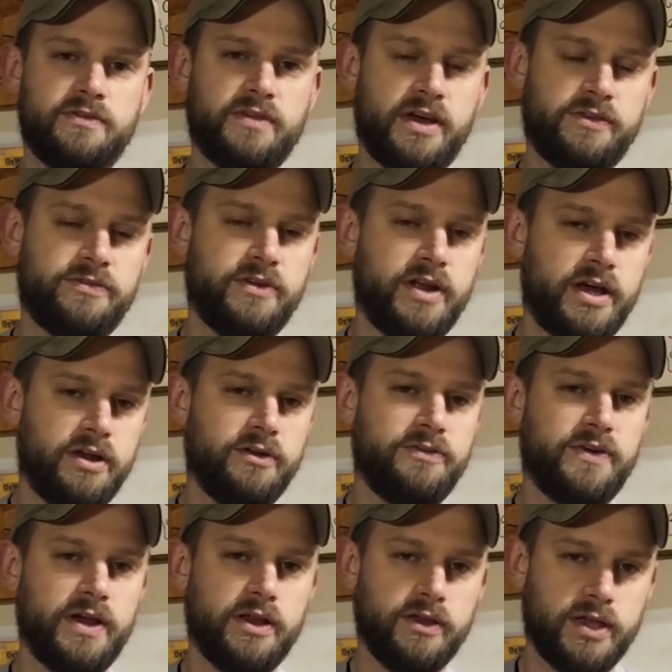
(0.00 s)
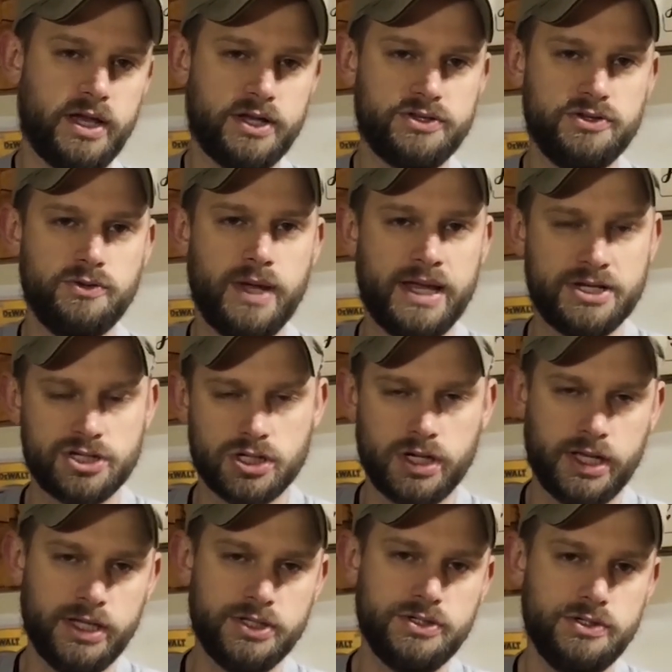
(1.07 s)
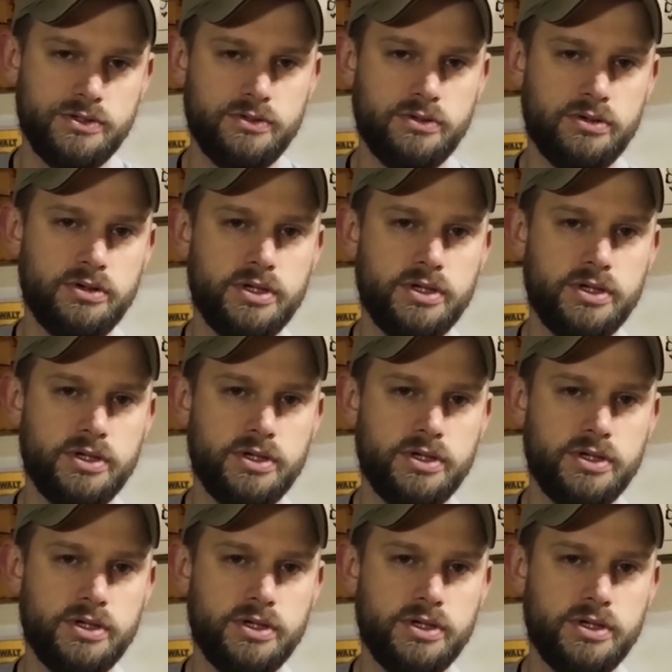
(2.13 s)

San Fernando finally got to enter into